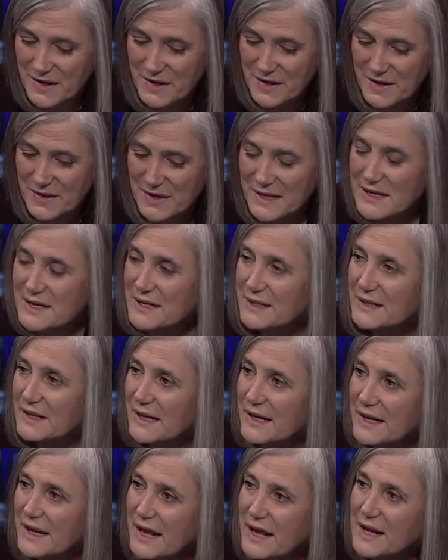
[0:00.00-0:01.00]
They didn't
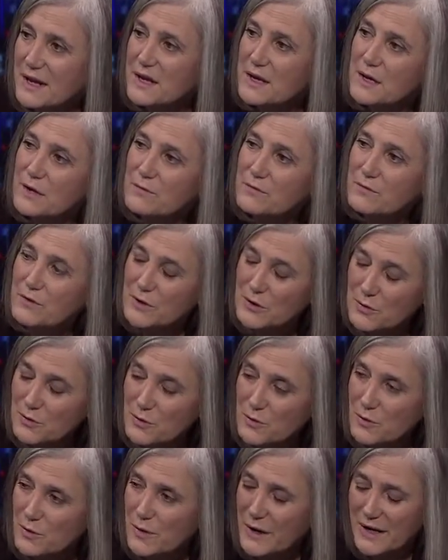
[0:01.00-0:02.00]
let any of
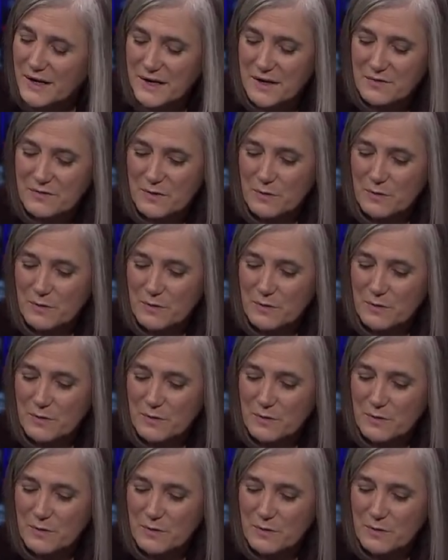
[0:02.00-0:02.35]
you, any of the